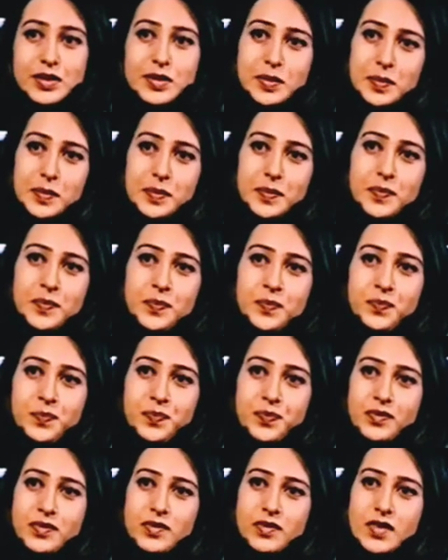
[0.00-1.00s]
Were they being
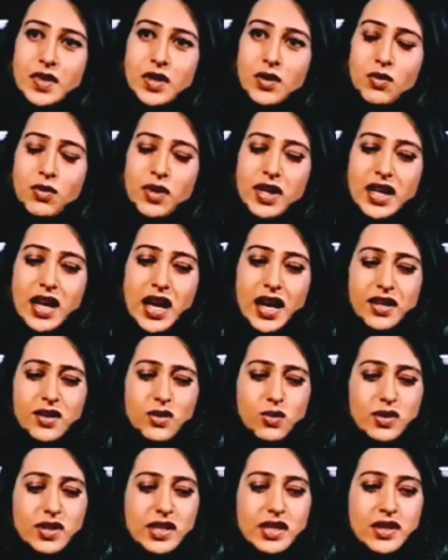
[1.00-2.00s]
unfair? Well, I
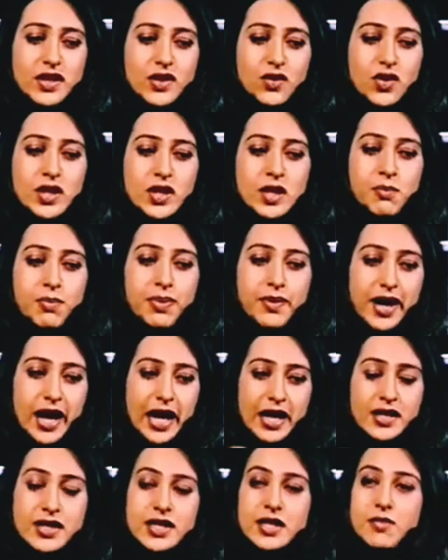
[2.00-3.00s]
don't think they really
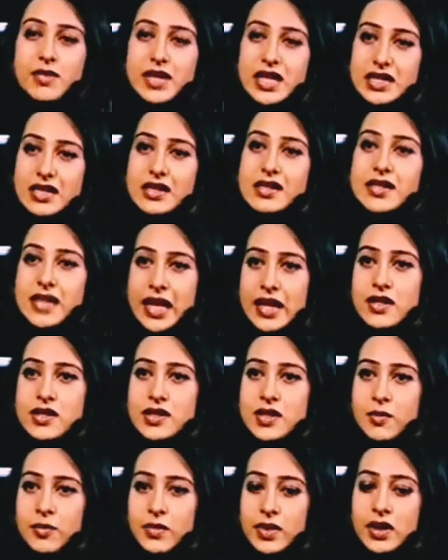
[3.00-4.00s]
branded me as a sex
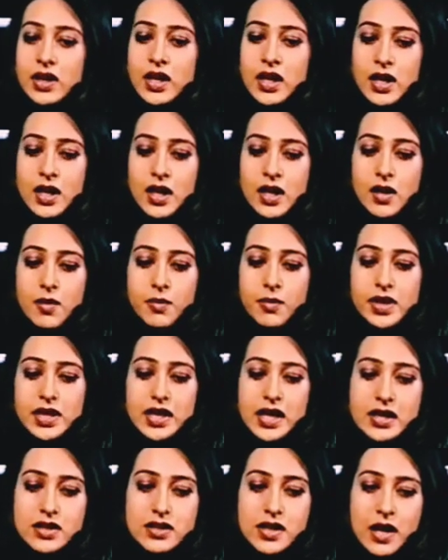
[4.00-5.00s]
symbol. But
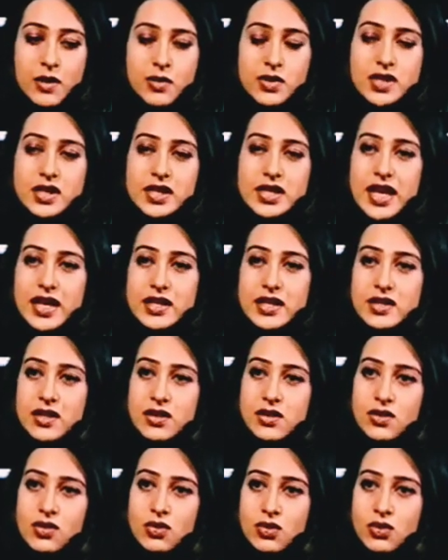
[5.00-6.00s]
yes, I was
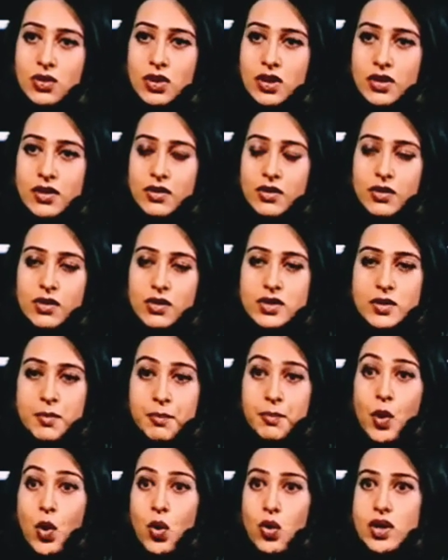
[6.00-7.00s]
connected to those
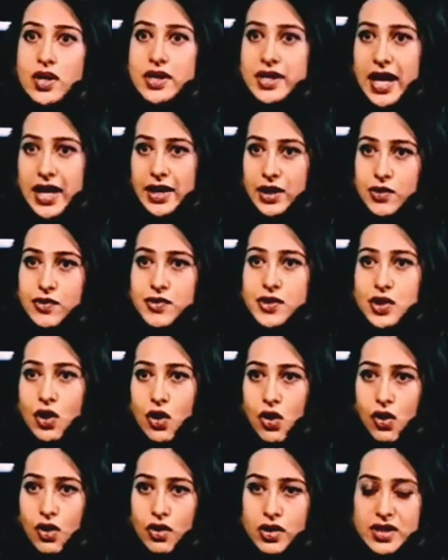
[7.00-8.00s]
bold kind of
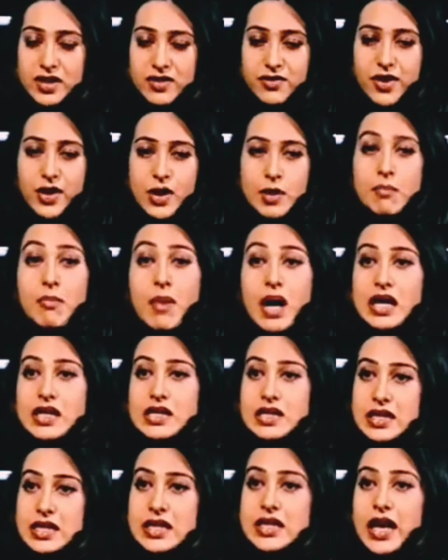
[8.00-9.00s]
songs and very
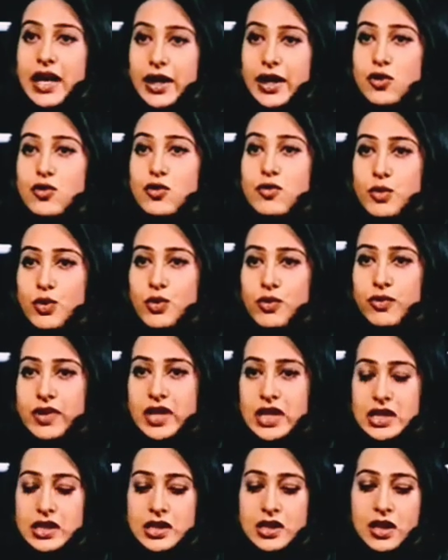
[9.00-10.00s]
massy kind of
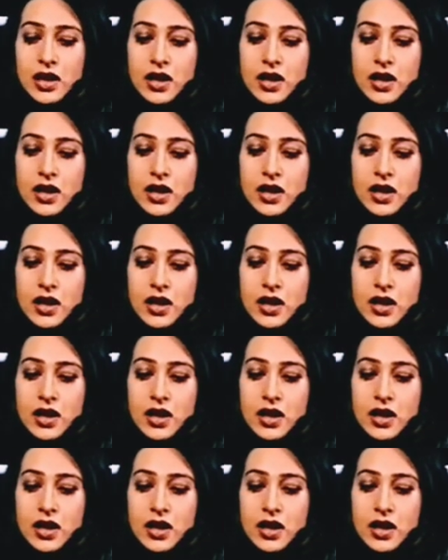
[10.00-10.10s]
movies.